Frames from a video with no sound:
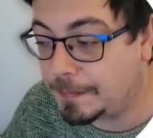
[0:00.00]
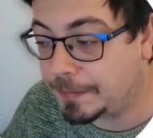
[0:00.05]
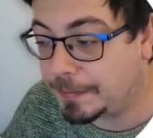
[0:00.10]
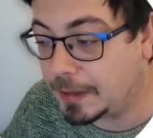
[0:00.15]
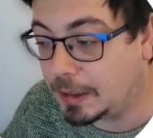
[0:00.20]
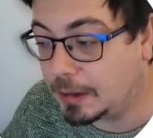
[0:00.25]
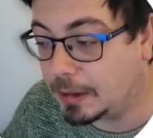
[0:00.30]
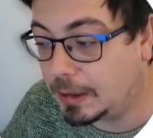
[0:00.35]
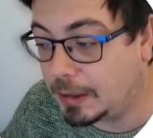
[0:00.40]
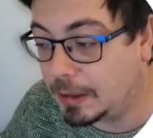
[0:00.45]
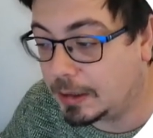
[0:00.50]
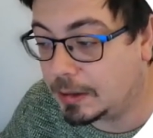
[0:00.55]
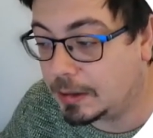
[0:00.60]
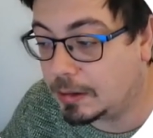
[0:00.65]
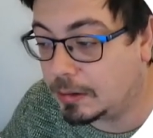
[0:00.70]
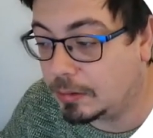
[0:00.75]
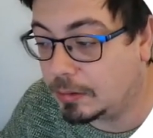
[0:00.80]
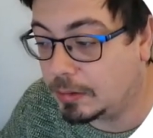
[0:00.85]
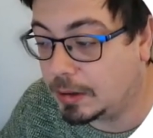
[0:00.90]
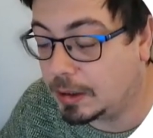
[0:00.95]
that leads
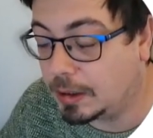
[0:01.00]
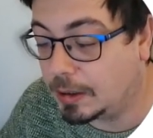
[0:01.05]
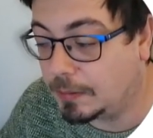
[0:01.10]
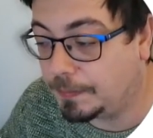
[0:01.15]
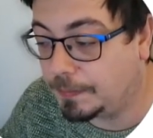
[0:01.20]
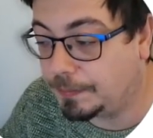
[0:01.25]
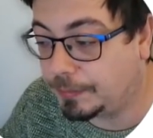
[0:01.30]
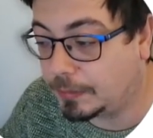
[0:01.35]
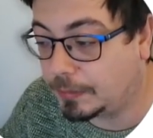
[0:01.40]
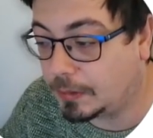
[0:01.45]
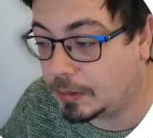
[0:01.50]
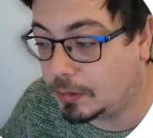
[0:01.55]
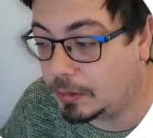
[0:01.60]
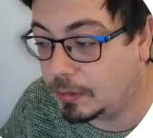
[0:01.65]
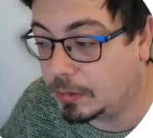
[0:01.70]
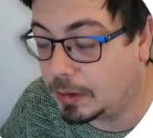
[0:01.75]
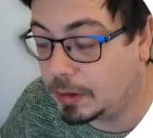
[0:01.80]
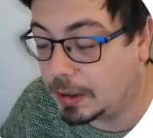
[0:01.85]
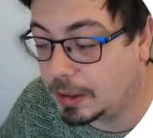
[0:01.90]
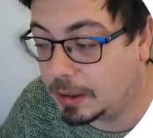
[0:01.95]
to
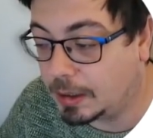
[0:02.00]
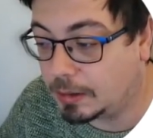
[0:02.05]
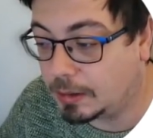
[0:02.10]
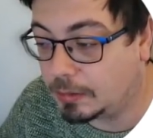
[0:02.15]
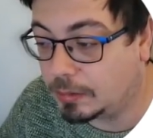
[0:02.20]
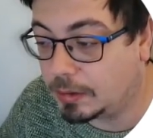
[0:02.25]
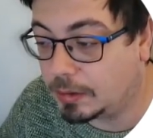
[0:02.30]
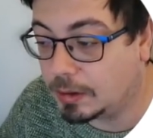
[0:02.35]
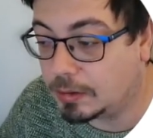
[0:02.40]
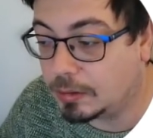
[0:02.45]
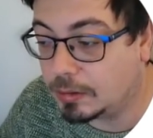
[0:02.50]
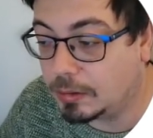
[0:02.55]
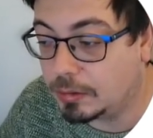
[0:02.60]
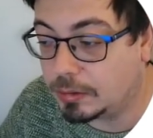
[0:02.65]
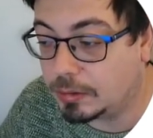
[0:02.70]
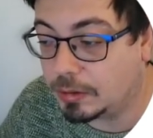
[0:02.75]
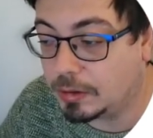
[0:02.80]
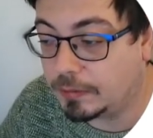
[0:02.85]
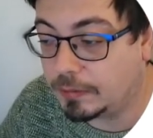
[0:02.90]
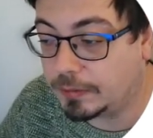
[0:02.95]
the
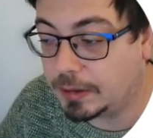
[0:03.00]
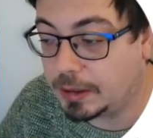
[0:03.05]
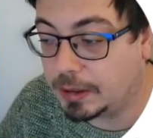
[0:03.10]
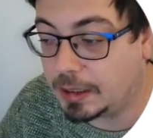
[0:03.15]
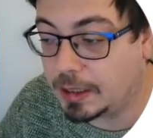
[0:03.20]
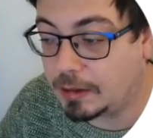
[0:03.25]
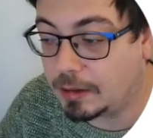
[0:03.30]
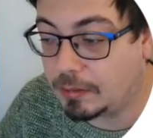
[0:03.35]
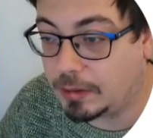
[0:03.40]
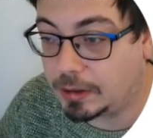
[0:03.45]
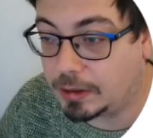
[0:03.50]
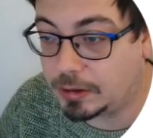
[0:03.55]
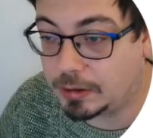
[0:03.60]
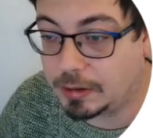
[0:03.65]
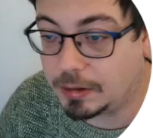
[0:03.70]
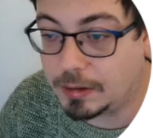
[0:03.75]
solution of the equation.